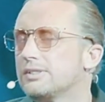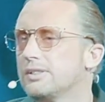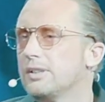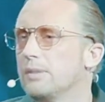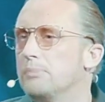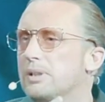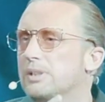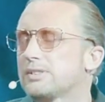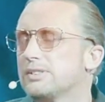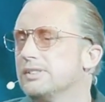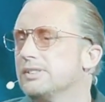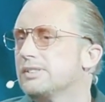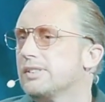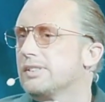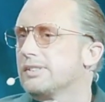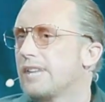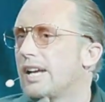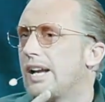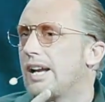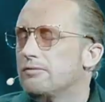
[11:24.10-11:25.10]
a business that
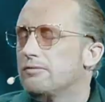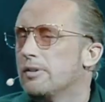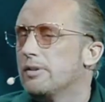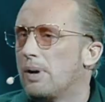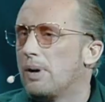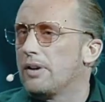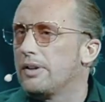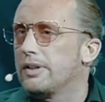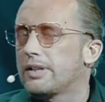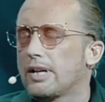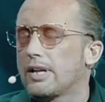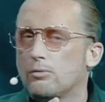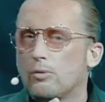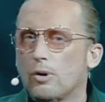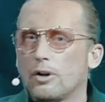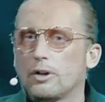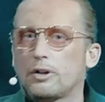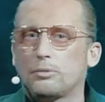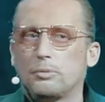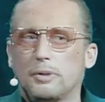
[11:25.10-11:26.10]
everybody can
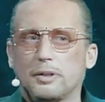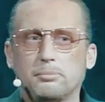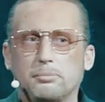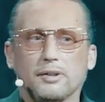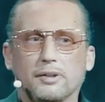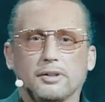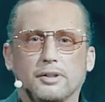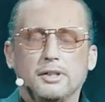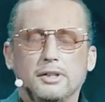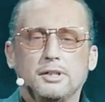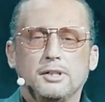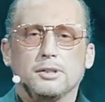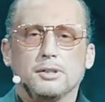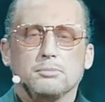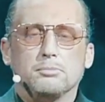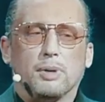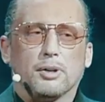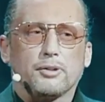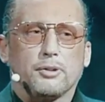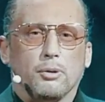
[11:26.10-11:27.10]
work with, but
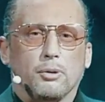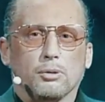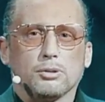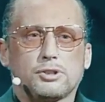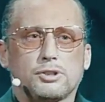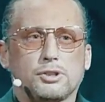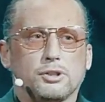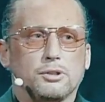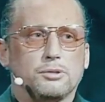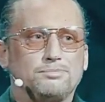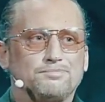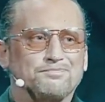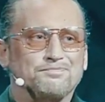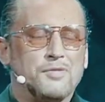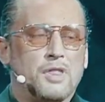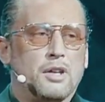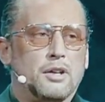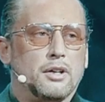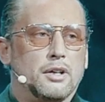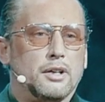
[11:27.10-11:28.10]
also
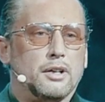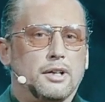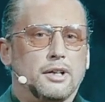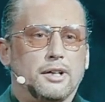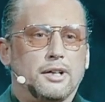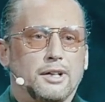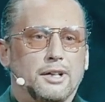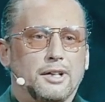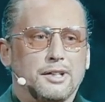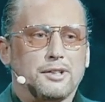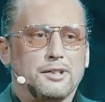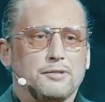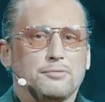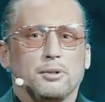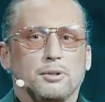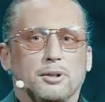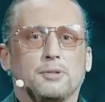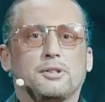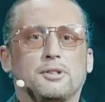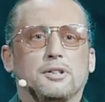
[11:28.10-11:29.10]
if we're
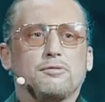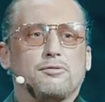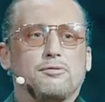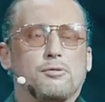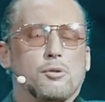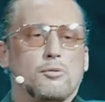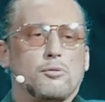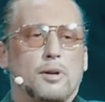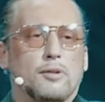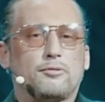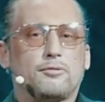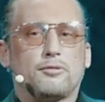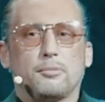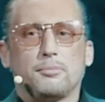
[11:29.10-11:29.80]
looking forward from